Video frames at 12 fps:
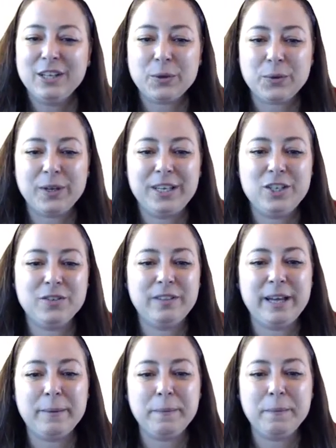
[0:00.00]
through each of
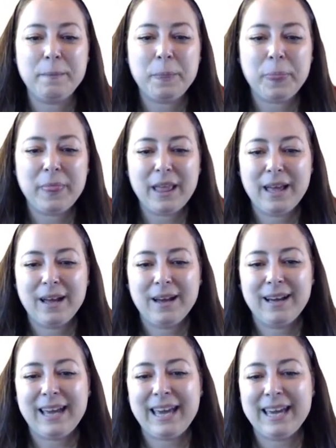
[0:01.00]
them.
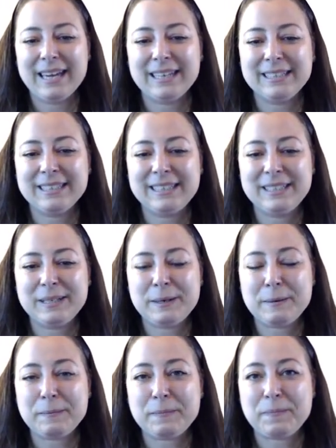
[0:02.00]
And
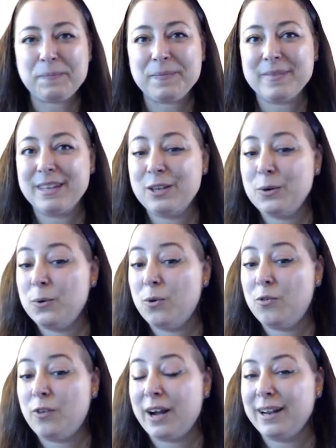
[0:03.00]
you
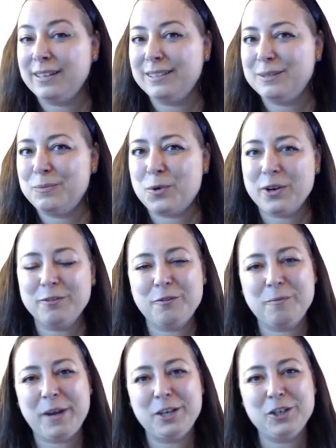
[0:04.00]
will find more
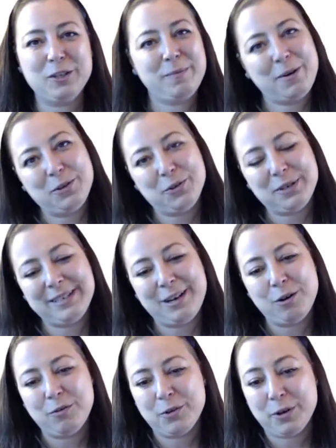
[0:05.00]
information about
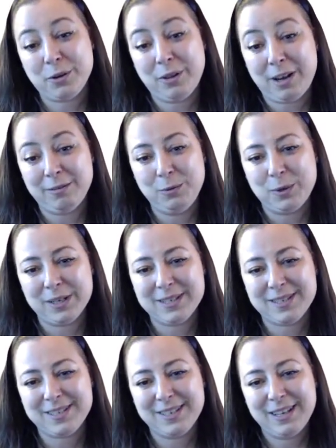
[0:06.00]
yourself or your loved
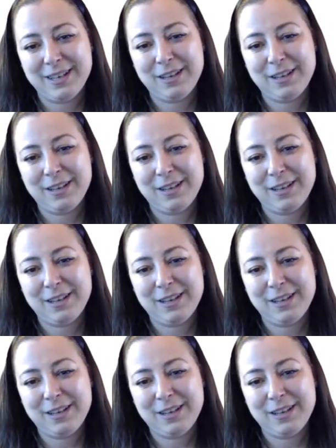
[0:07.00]
ones